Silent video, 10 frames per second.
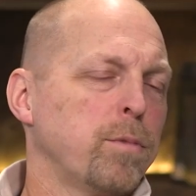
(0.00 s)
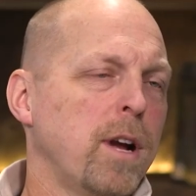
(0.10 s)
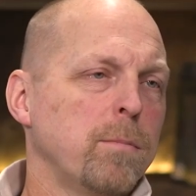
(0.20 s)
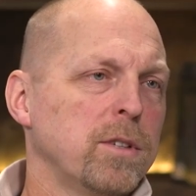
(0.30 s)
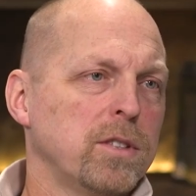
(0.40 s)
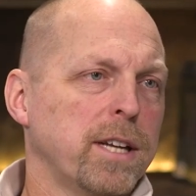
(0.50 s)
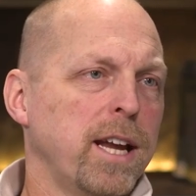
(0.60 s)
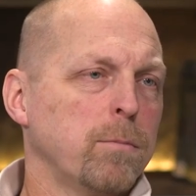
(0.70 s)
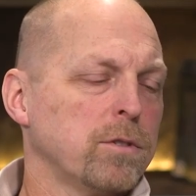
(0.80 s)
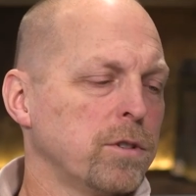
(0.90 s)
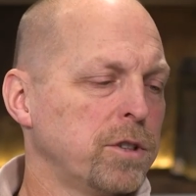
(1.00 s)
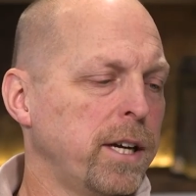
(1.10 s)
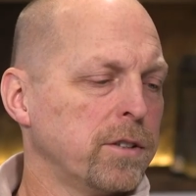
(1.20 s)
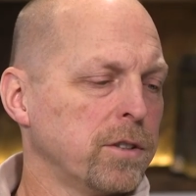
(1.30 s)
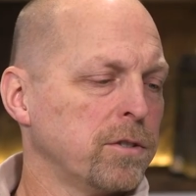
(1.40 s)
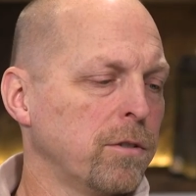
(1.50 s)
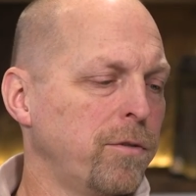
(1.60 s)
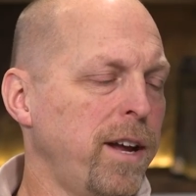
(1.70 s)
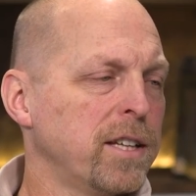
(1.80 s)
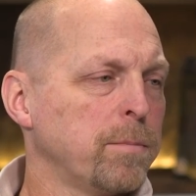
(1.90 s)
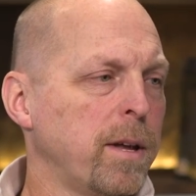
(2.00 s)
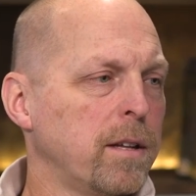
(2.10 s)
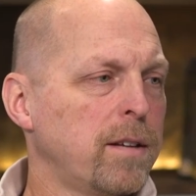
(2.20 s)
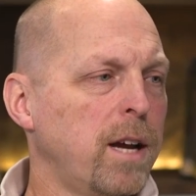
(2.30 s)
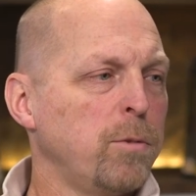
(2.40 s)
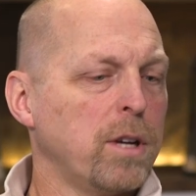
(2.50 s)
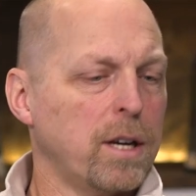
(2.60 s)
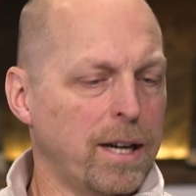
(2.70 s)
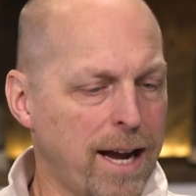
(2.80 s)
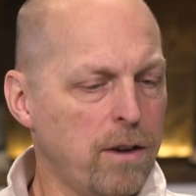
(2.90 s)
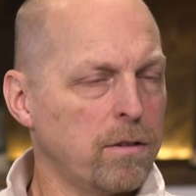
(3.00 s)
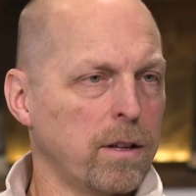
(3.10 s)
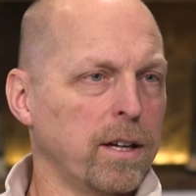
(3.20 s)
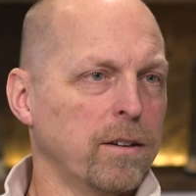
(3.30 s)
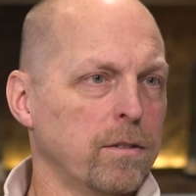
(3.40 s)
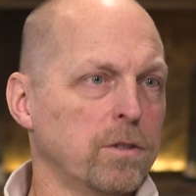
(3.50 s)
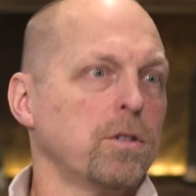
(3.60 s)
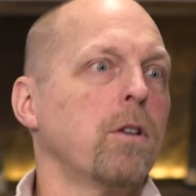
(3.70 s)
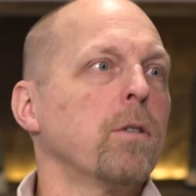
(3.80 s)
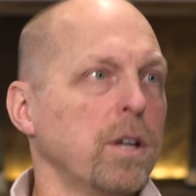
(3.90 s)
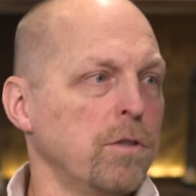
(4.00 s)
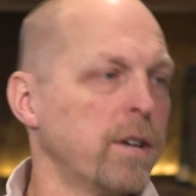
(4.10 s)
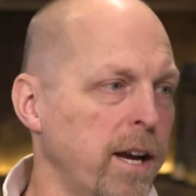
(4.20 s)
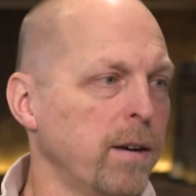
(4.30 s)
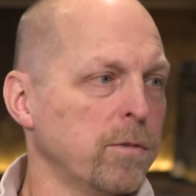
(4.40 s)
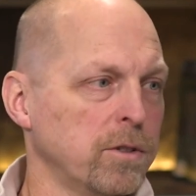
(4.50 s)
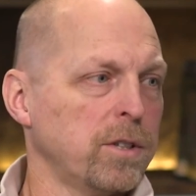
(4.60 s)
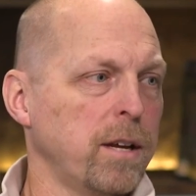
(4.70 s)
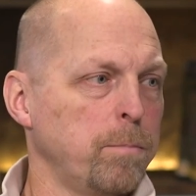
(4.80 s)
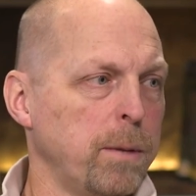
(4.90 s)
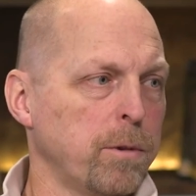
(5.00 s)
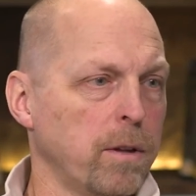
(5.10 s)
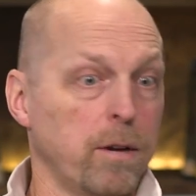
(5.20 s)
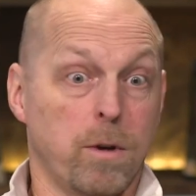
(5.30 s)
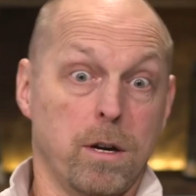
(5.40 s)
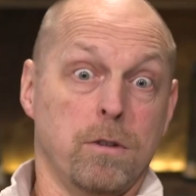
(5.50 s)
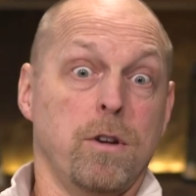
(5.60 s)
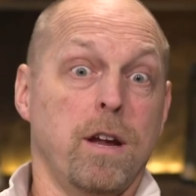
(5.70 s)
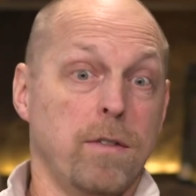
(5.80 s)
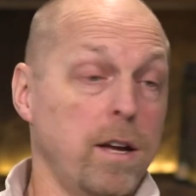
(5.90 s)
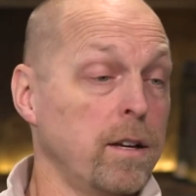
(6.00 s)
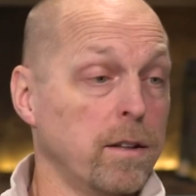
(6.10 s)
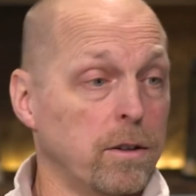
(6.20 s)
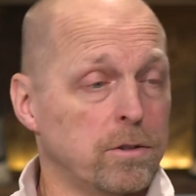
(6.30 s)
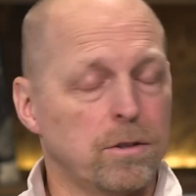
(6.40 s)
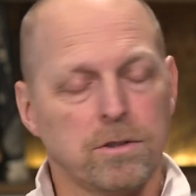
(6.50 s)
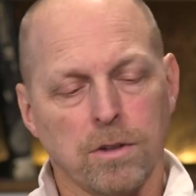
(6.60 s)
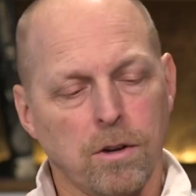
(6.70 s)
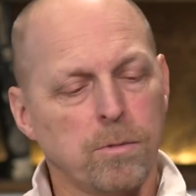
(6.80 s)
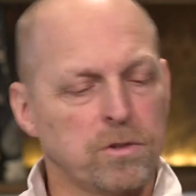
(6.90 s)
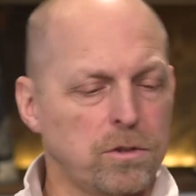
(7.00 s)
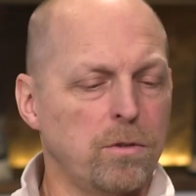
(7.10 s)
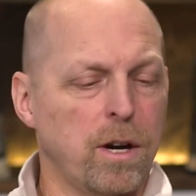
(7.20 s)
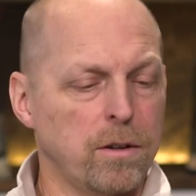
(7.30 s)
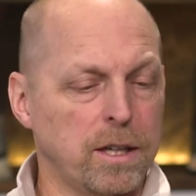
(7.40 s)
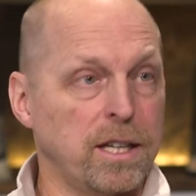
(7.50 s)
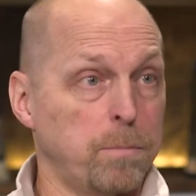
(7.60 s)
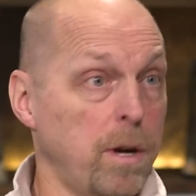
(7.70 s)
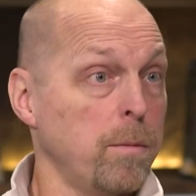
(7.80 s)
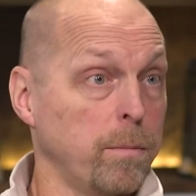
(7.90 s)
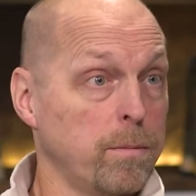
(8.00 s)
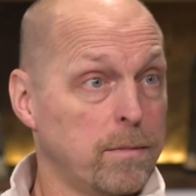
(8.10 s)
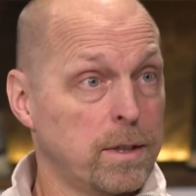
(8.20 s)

The problem is the cameras are changing so fast. By the time you get it out there, there's already new cameras that people are like, why didn't you have that in there? So it's almost too hard to keep up.